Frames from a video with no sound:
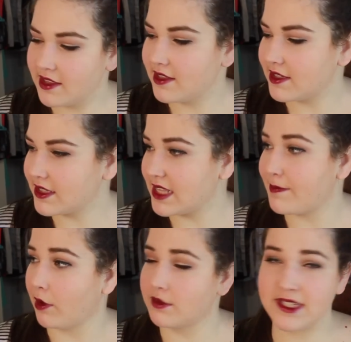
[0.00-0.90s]
and this is The
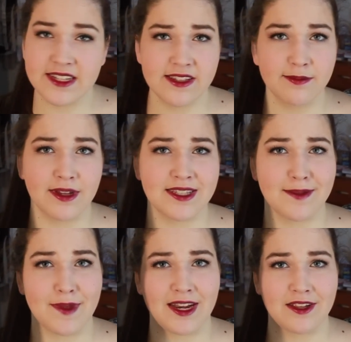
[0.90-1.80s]
Bone Season by
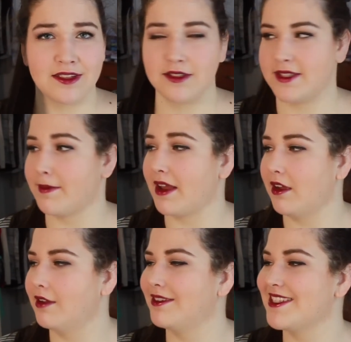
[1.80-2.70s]
Samantha, Samantha,